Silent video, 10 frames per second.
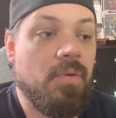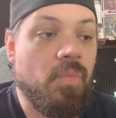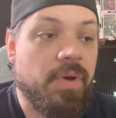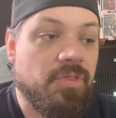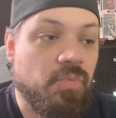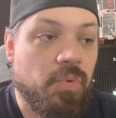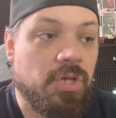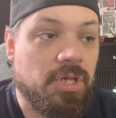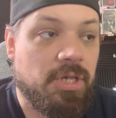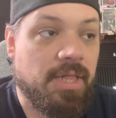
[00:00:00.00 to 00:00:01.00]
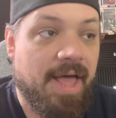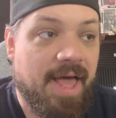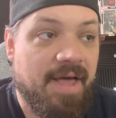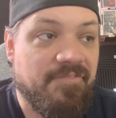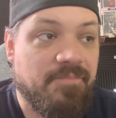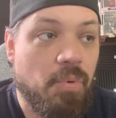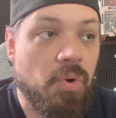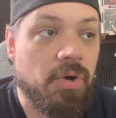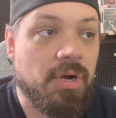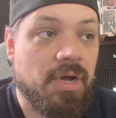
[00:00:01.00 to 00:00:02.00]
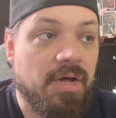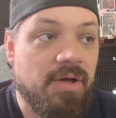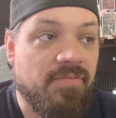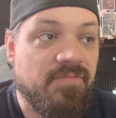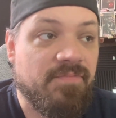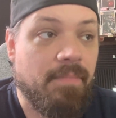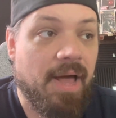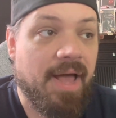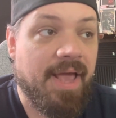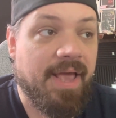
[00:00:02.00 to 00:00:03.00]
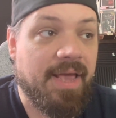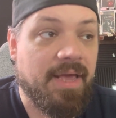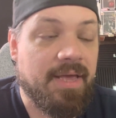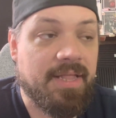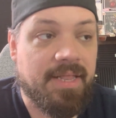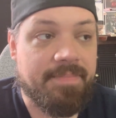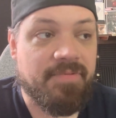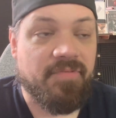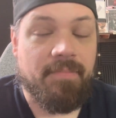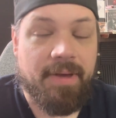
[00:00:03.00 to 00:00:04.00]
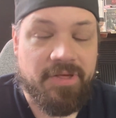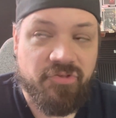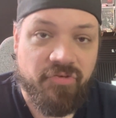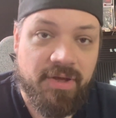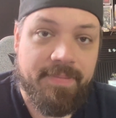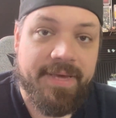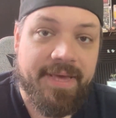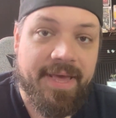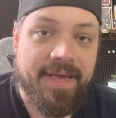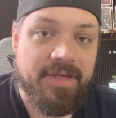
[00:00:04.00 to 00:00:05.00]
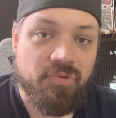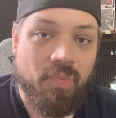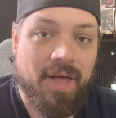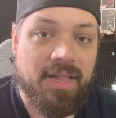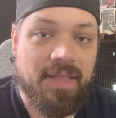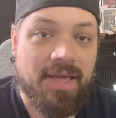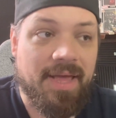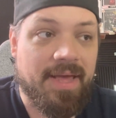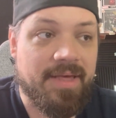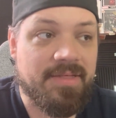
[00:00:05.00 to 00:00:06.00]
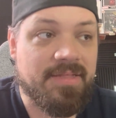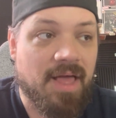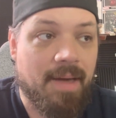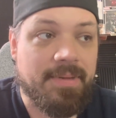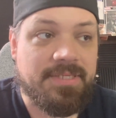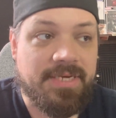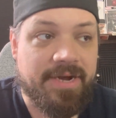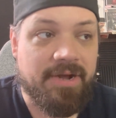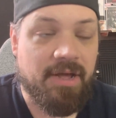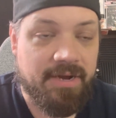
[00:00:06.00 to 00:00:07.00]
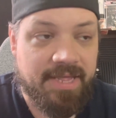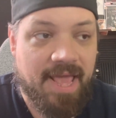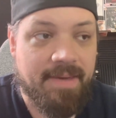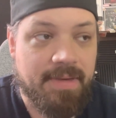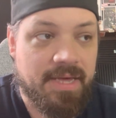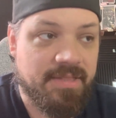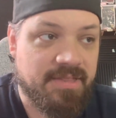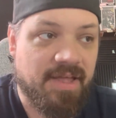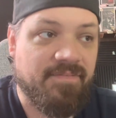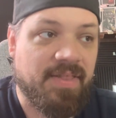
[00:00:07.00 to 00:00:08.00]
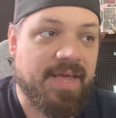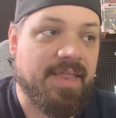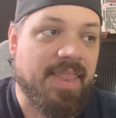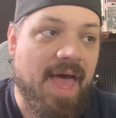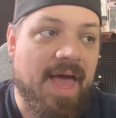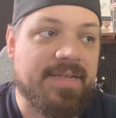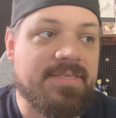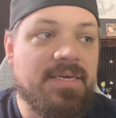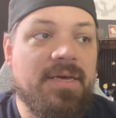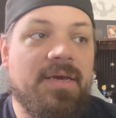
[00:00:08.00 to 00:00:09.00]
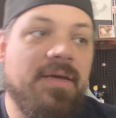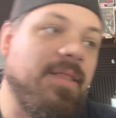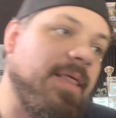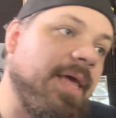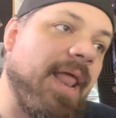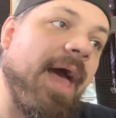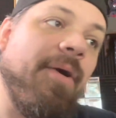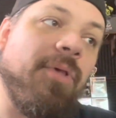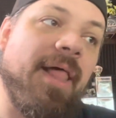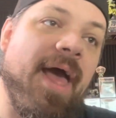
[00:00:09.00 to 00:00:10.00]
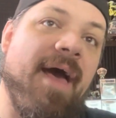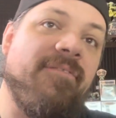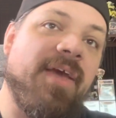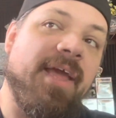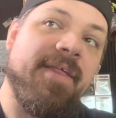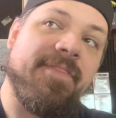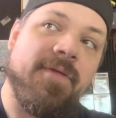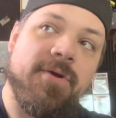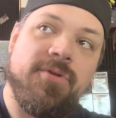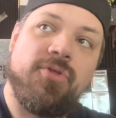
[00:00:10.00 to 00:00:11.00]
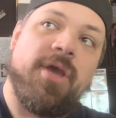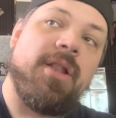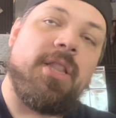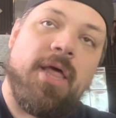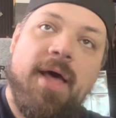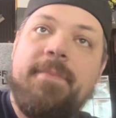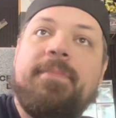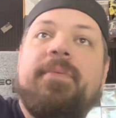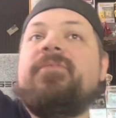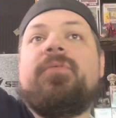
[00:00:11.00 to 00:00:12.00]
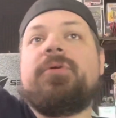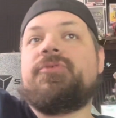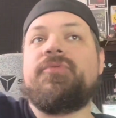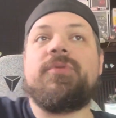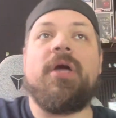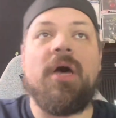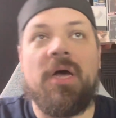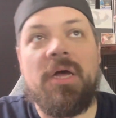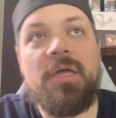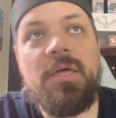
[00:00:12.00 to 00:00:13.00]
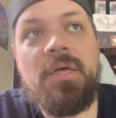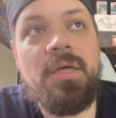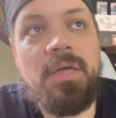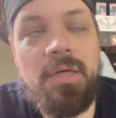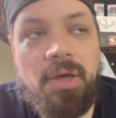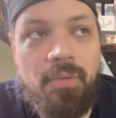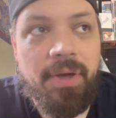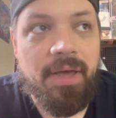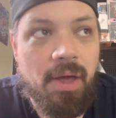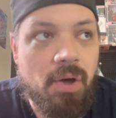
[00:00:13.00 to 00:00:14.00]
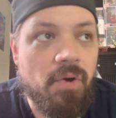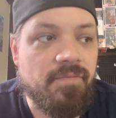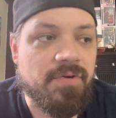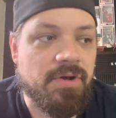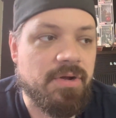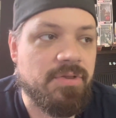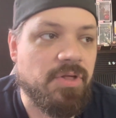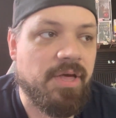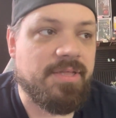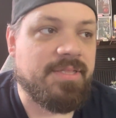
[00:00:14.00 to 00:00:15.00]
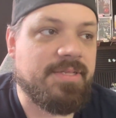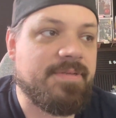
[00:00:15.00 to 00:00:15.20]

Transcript: which will have more of my clips from my streaming as well as commentary on gaming and stuff like that. Then I will have a third channel up before too long, going over just